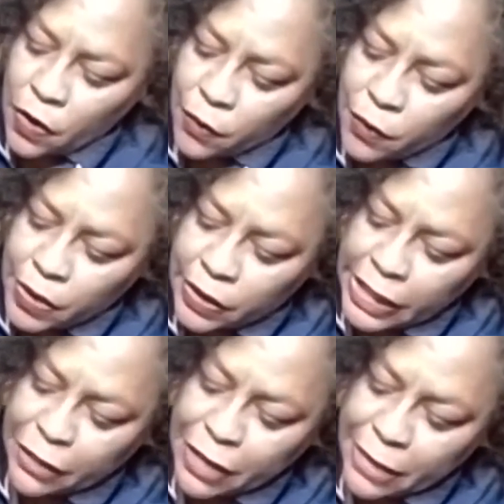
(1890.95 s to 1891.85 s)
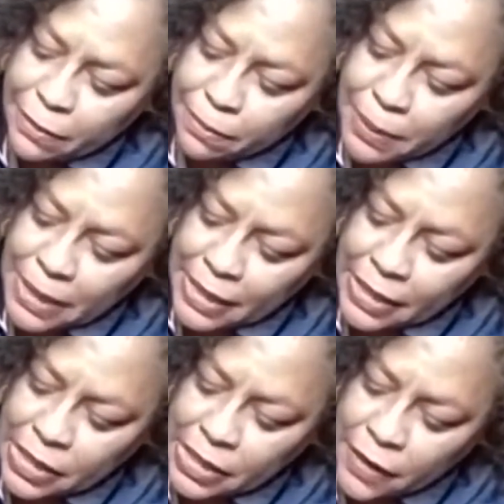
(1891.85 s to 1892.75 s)
a really great
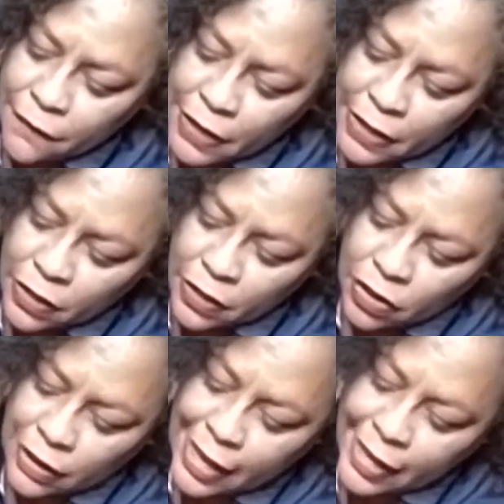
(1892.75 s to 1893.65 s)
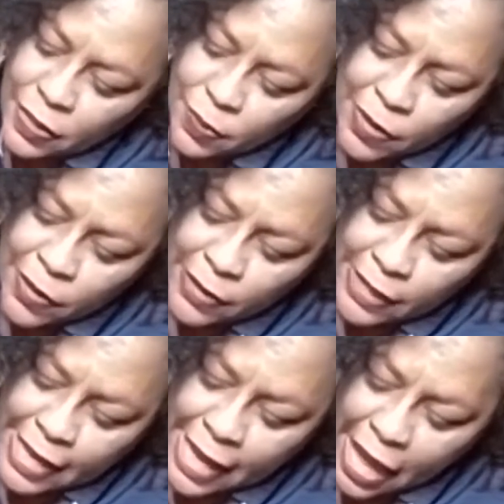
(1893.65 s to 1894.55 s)
piece of vintage glassware that
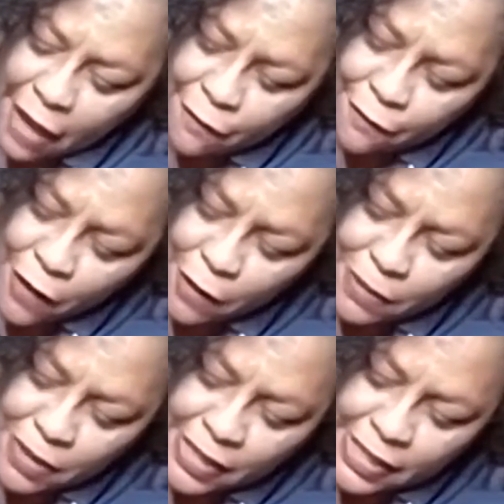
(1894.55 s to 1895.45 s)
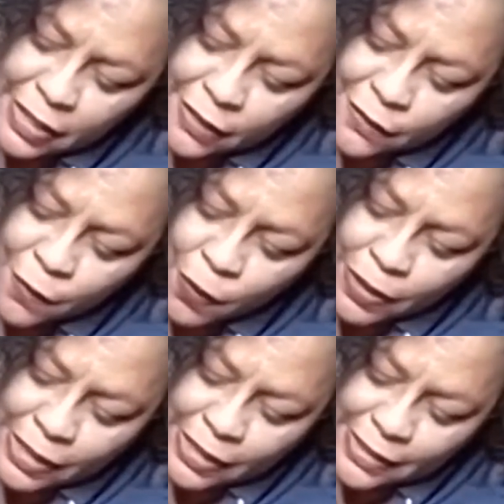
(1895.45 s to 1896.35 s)
I have from the
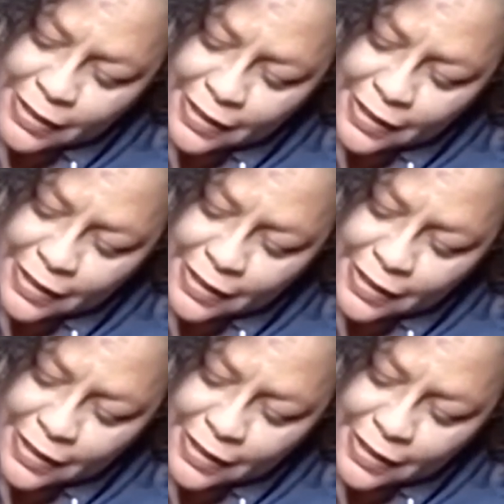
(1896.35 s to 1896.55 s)
1940s.